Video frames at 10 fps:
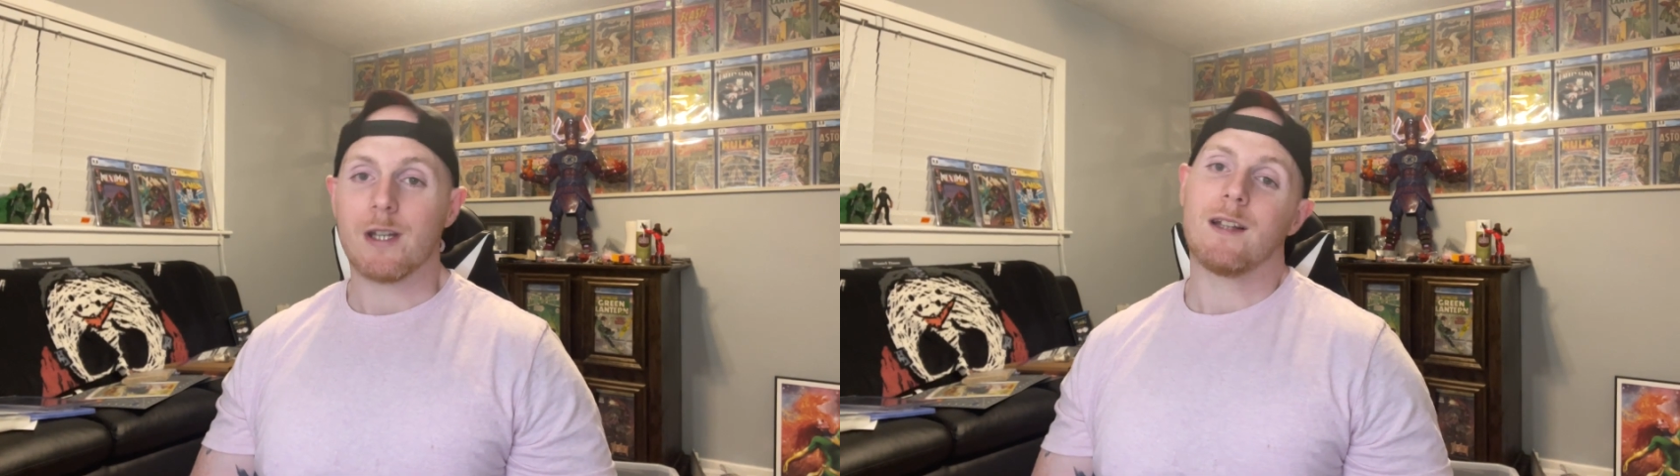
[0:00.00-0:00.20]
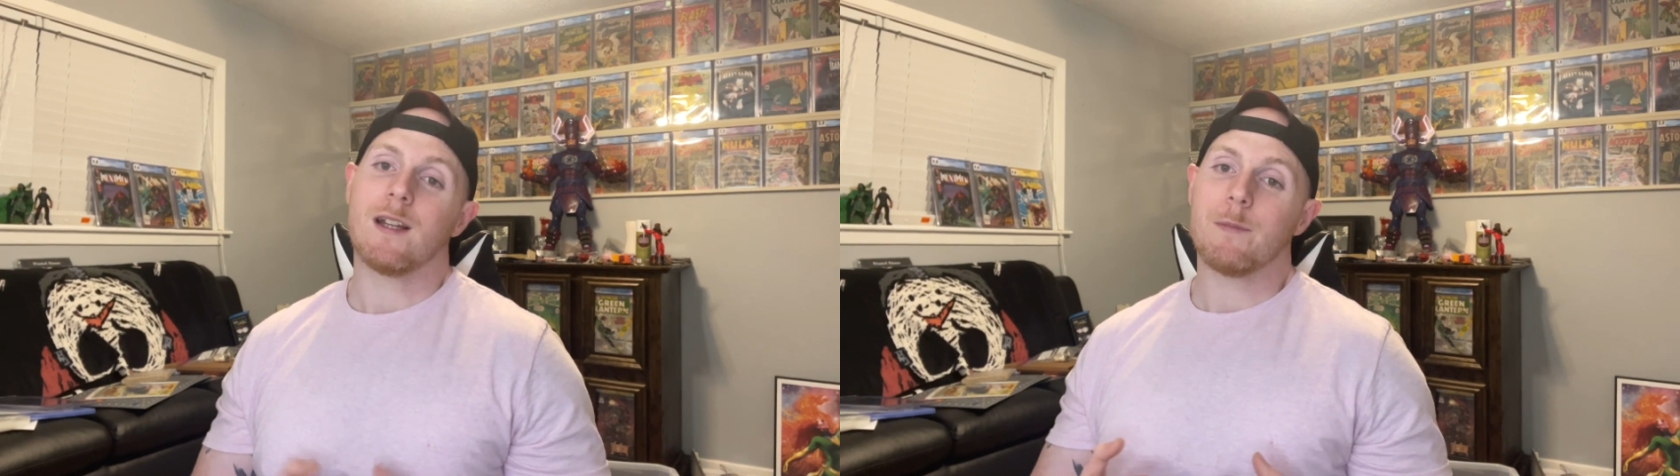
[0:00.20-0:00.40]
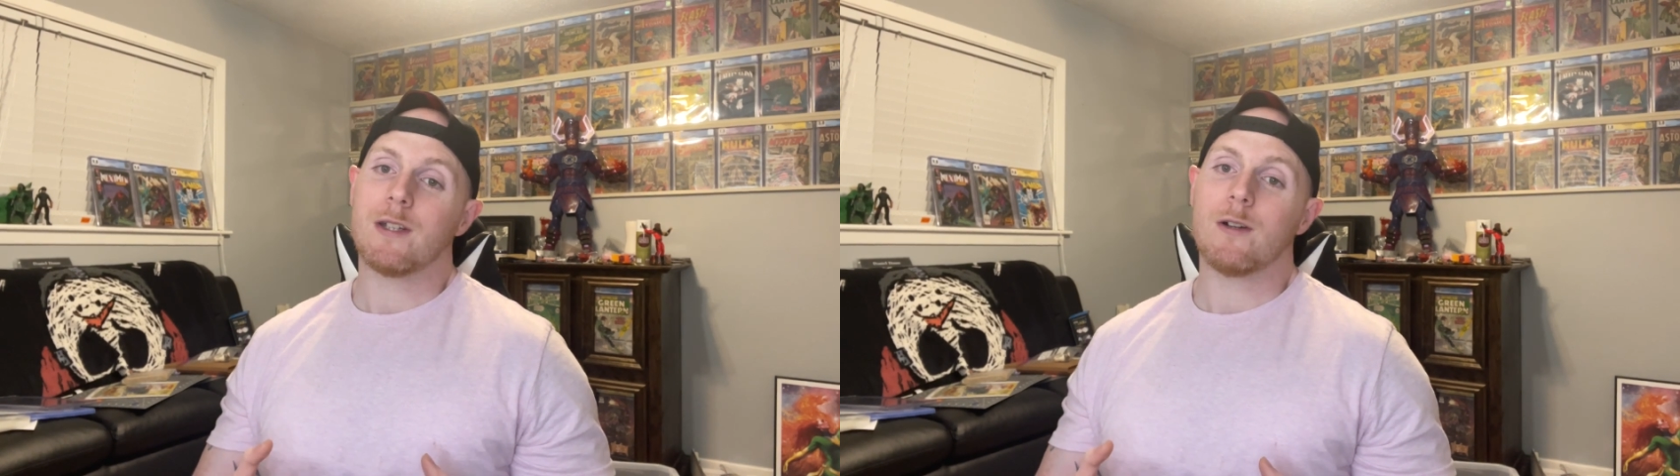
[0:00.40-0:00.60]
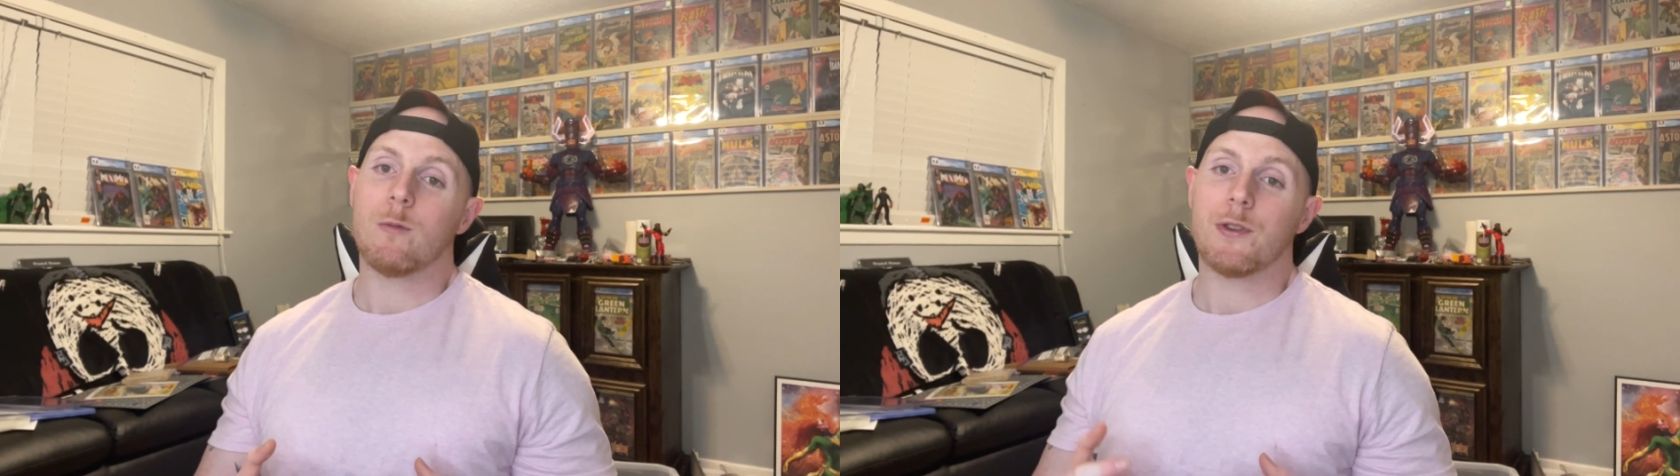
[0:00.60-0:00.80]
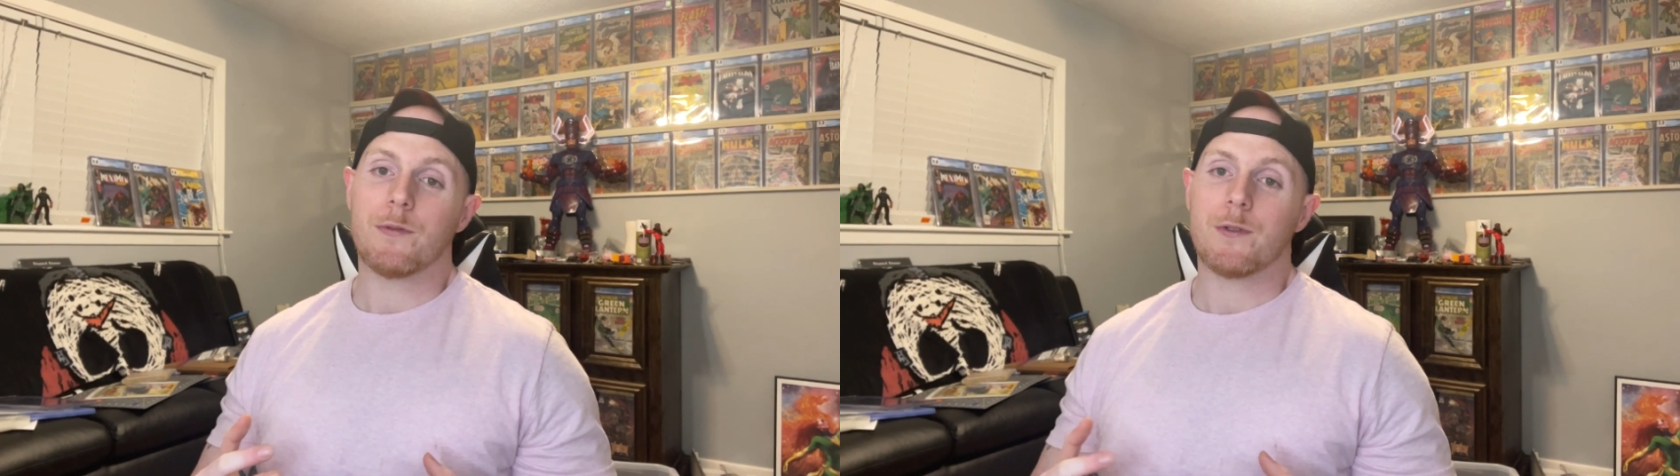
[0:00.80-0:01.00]
and let me know
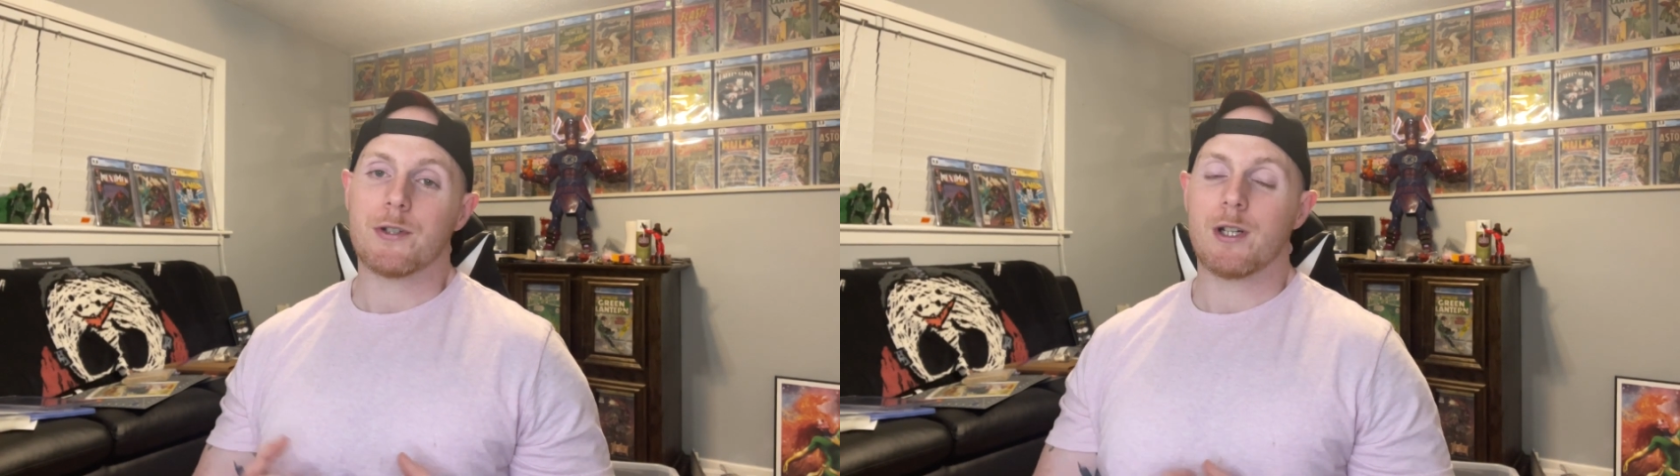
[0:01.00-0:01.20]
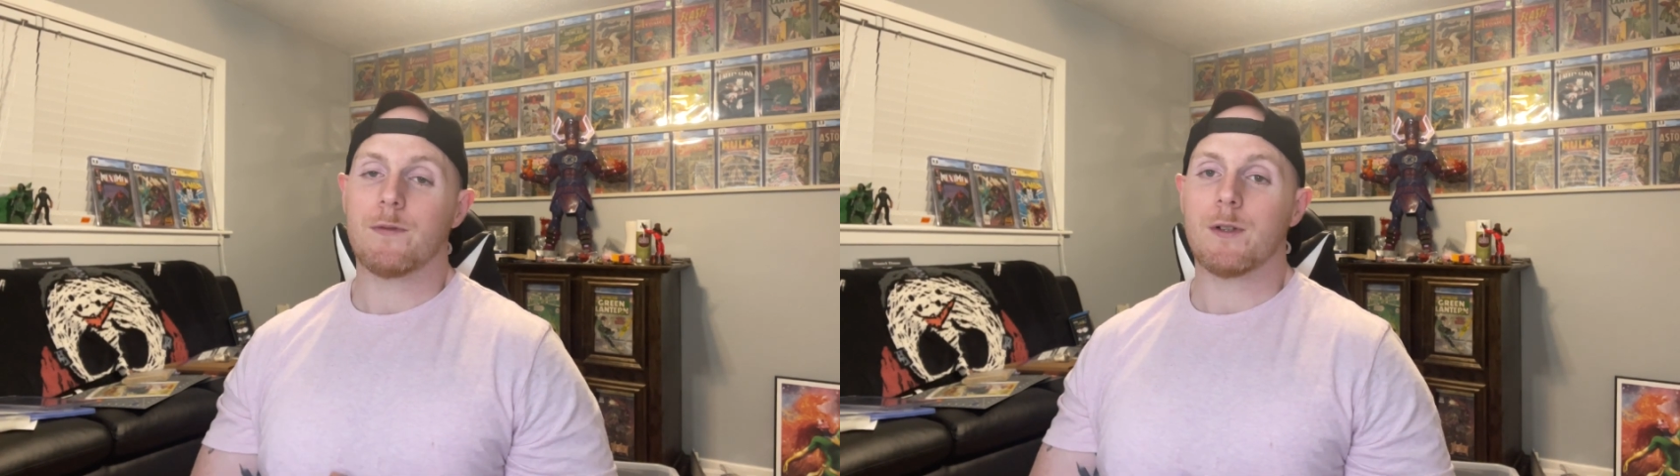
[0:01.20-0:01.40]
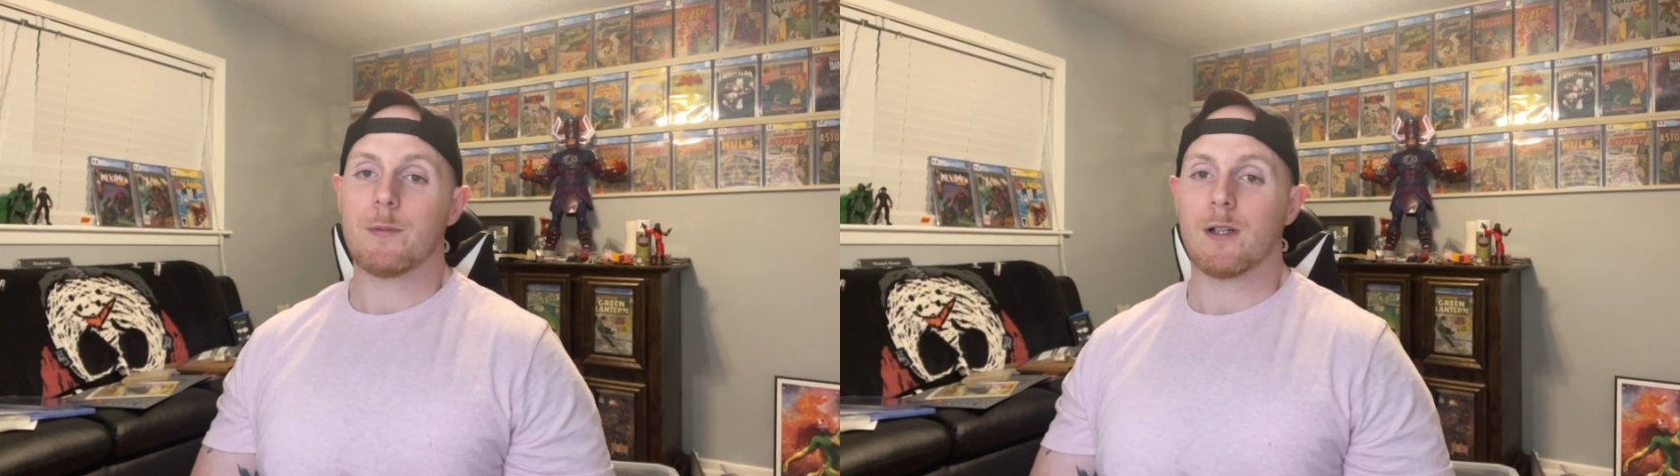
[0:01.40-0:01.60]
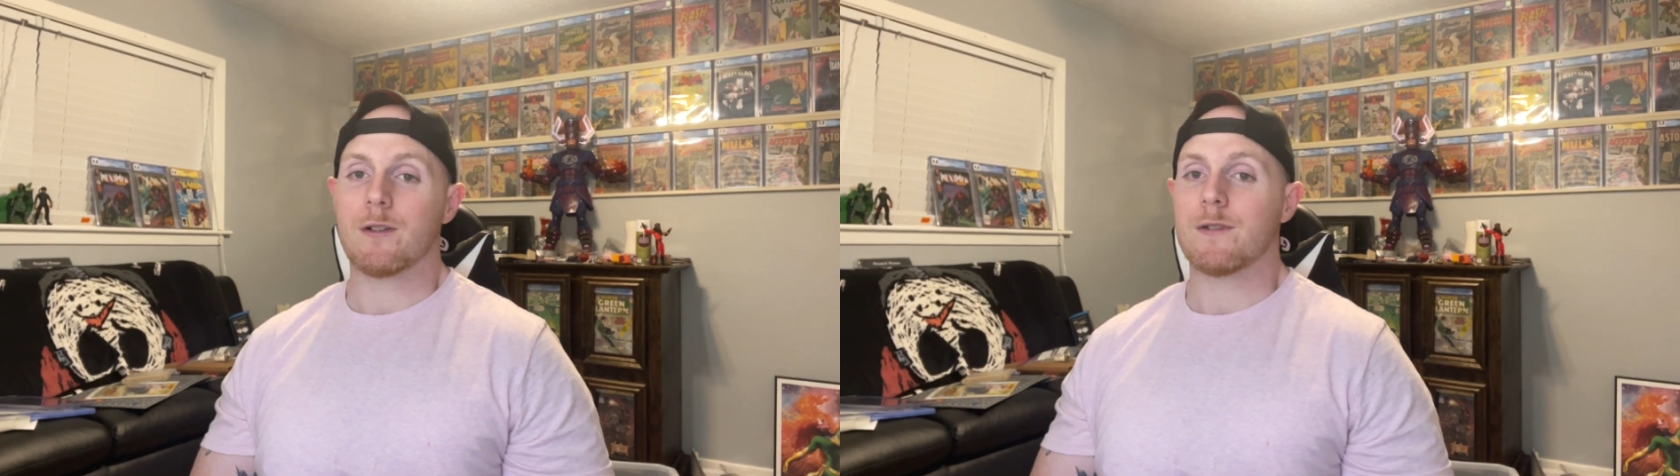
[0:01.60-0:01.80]
what the first cover appearance